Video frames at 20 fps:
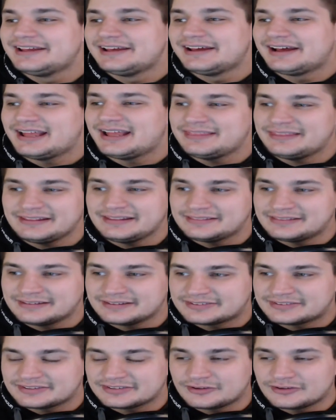I think
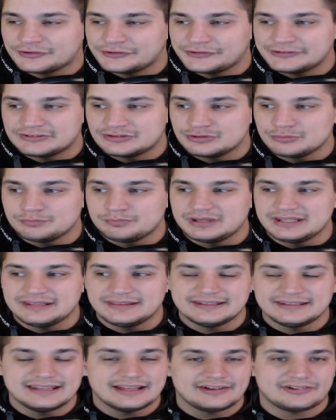this is going to be the
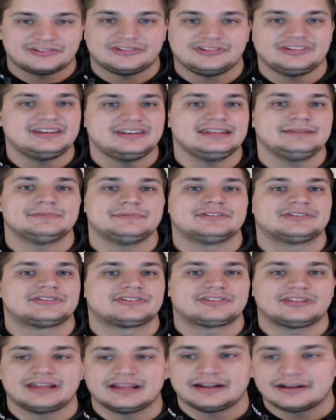next Demon
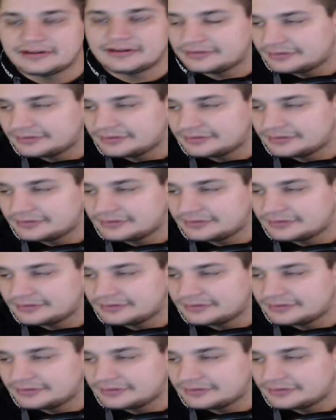Slayer,